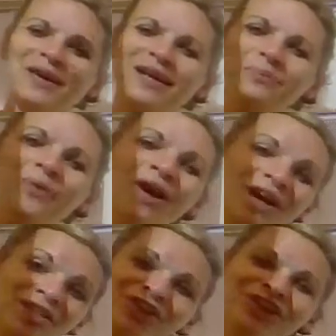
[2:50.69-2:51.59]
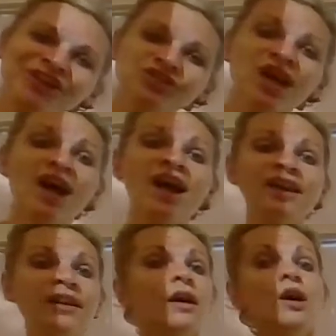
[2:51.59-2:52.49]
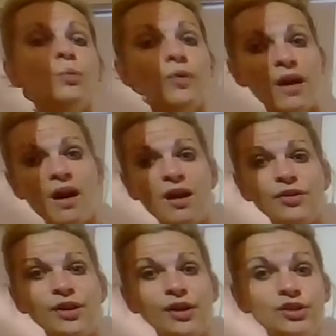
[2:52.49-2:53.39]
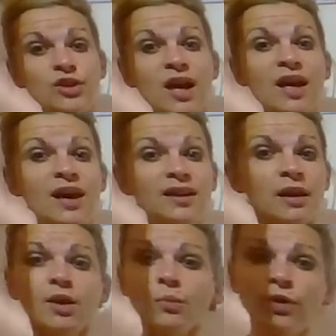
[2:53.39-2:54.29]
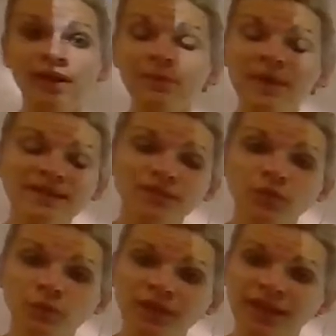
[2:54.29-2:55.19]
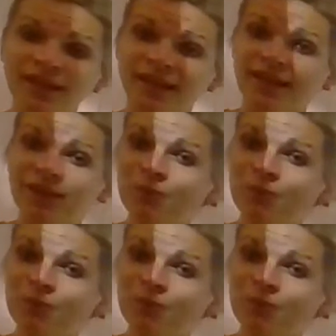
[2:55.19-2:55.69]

Brother John, Brother John? Morning bells are ringing,